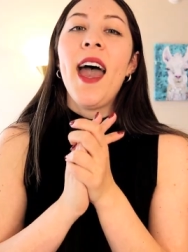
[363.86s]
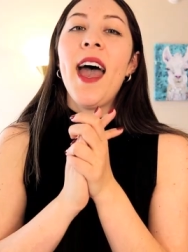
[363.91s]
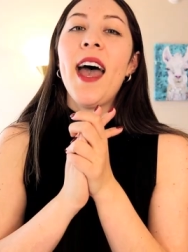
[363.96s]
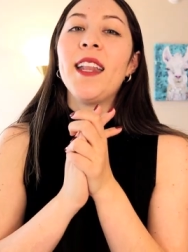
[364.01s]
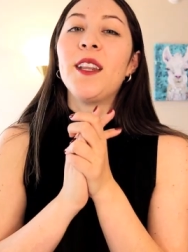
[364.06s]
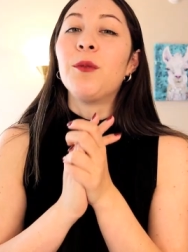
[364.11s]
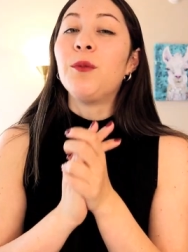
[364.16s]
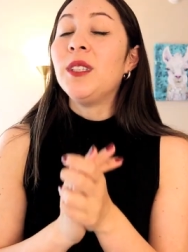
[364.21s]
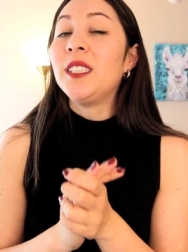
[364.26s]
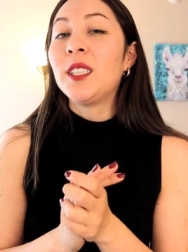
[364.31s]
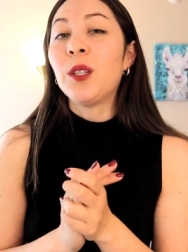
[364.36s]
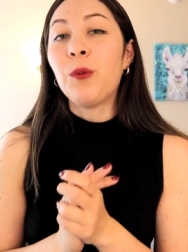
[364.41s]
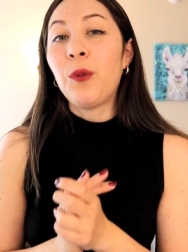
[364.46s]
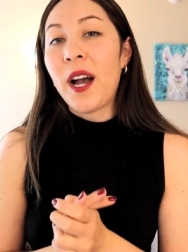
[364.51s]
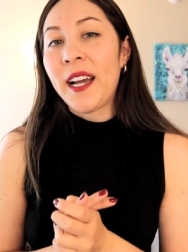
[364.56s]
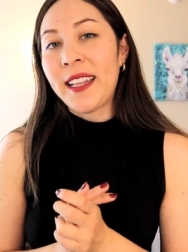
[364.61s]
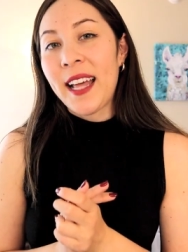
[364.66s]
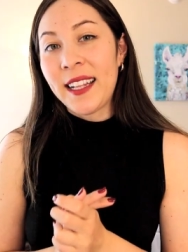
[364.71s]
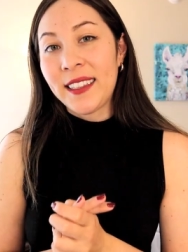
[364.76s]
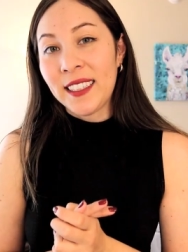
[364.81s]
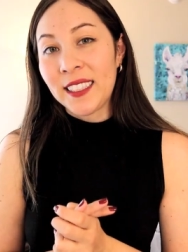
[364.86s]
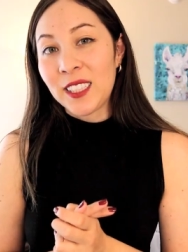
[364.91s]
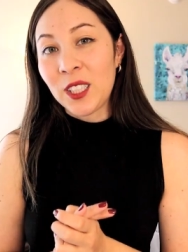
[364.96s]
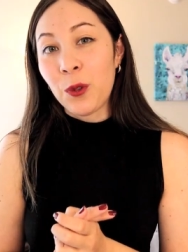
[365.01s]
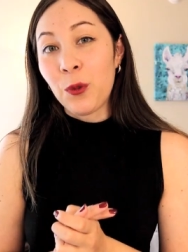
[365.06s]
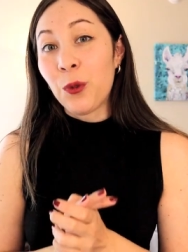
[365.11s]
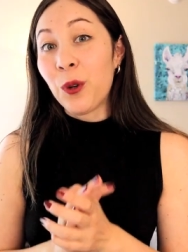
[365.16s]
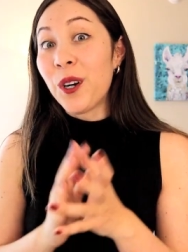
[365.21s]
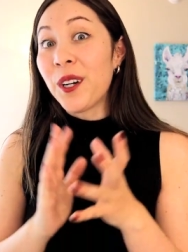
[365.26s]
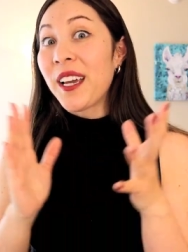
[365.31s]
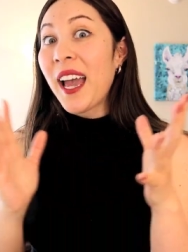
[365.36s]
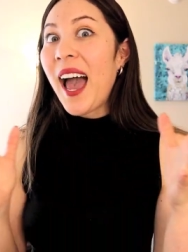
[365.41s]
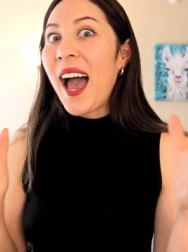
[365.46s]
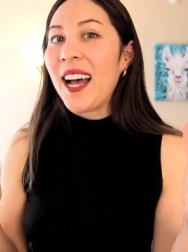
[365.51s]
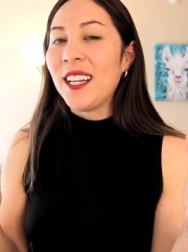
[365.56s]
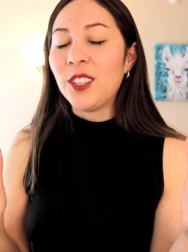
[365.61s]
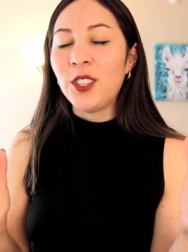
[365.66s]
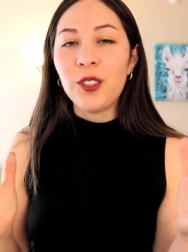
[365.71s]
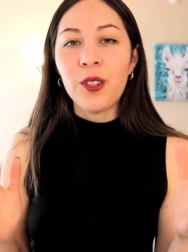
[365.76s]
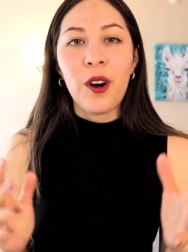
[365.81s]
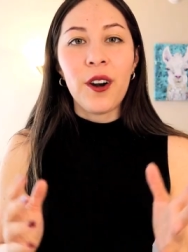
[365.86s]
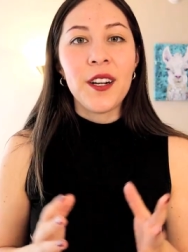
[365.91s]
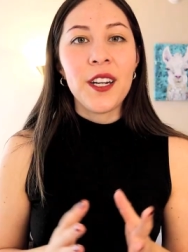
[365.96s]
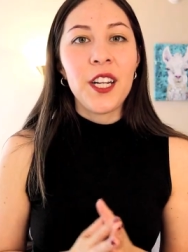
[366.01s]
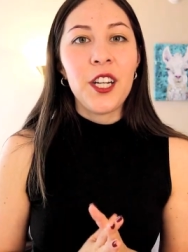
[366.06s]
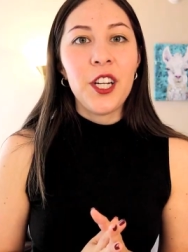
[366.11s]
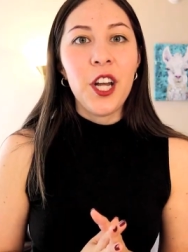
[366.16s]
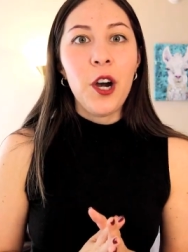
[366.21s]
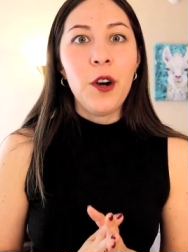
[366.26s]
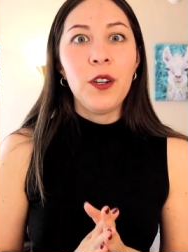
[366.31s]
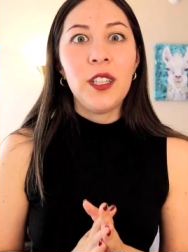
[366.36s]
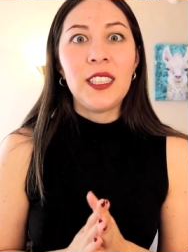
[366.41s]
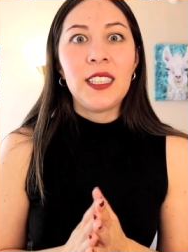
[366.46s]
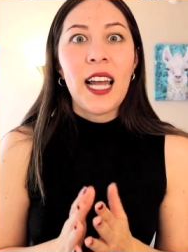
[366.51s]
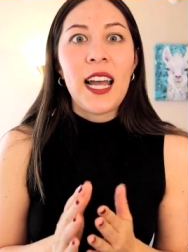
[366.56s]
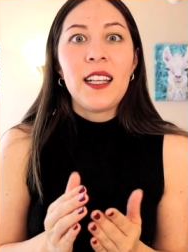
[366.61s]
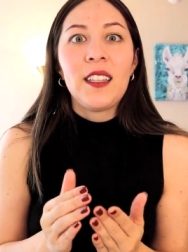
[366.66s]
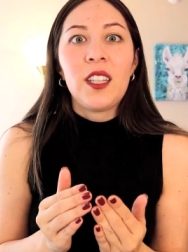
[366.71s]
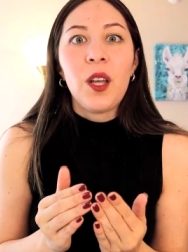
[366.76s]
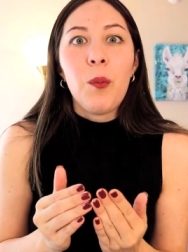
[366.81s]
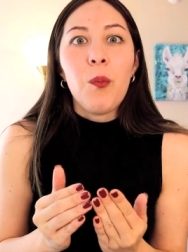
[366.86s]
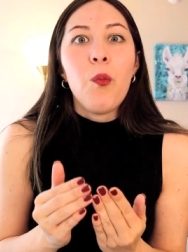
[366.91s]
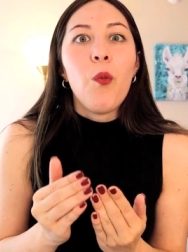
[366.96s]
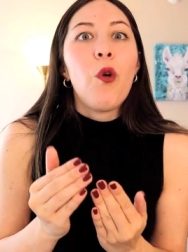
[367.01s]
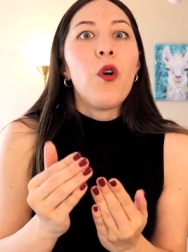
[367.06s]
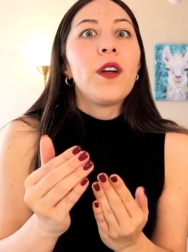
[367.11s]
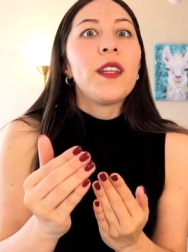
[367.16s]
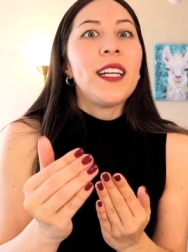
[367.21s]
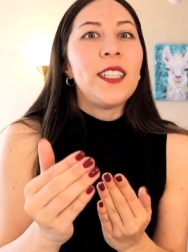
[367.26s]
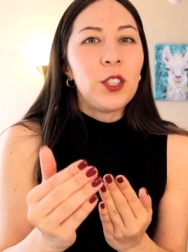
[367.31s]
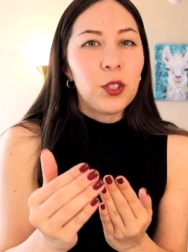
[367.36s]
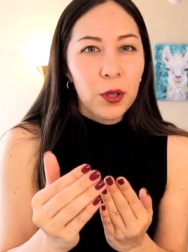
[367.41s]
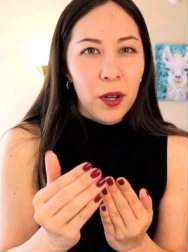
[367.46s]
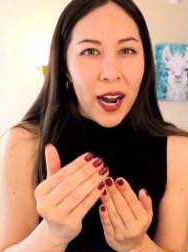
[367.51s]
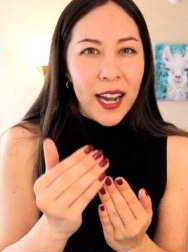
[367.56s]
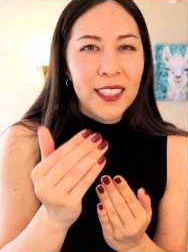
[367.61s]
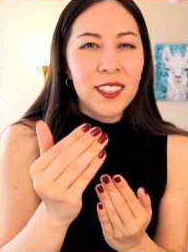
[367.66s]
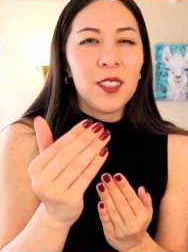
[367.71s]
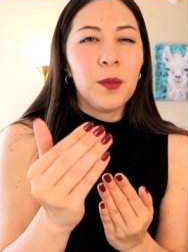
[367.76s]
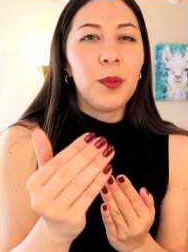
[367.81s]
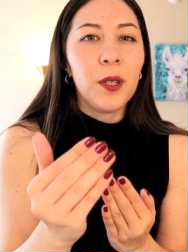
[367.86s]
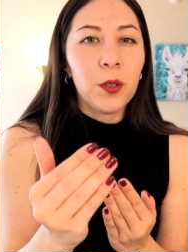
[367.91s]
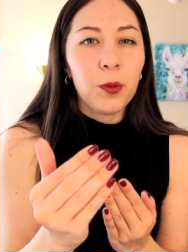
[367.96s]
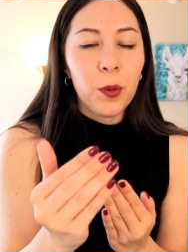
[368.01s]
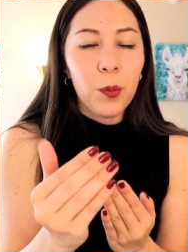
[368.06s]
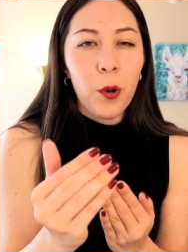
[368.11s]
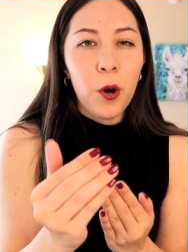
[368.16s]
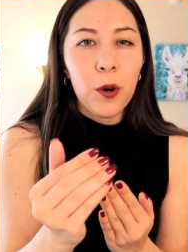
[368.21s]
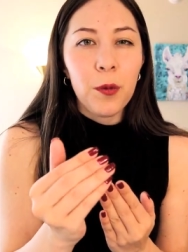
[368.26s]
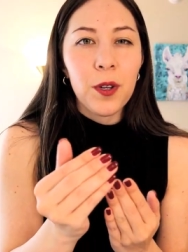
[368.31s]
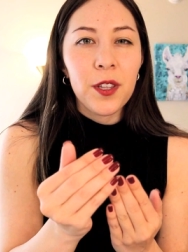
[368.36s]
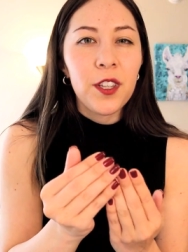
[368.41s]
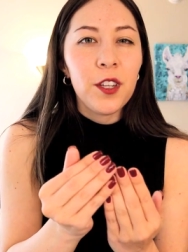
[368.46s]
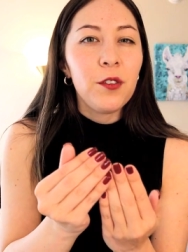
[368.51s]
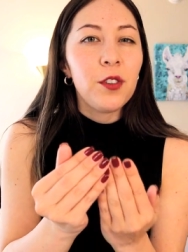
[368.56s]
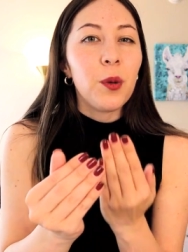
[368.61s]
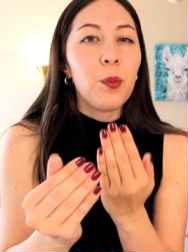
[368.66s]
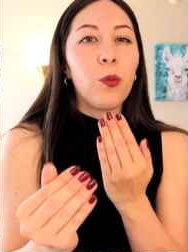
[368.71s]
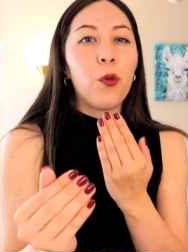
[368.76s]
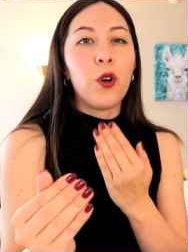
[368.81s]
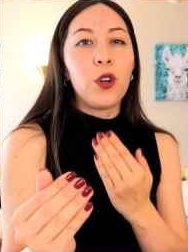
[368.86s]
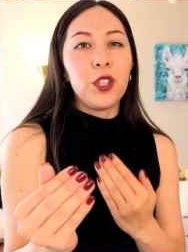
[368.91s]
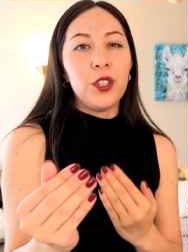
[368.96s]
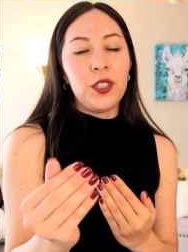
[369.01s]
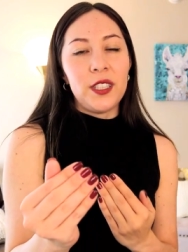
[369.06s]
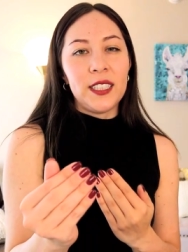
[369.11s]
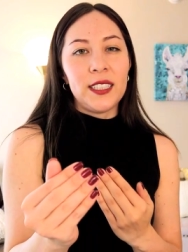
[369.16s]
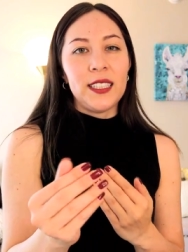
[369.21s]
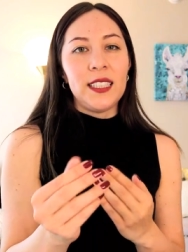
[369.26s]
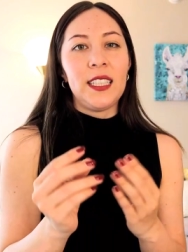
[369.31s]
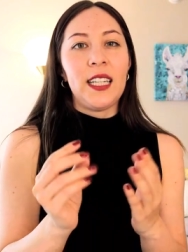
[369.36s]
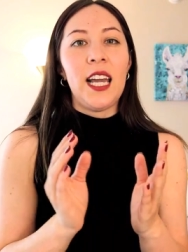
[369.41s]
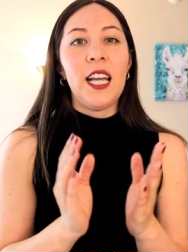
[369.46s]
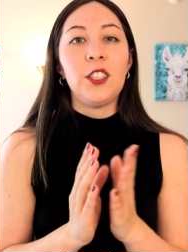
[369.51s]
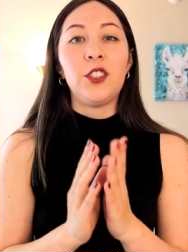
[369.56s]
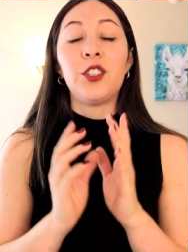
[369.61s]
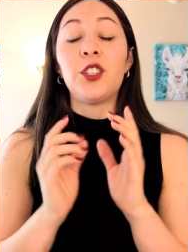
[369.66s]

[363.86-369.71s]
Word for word: And the reason why that doesn't work, as you already know, is that the more they try to build rapport with you, the more you disengage.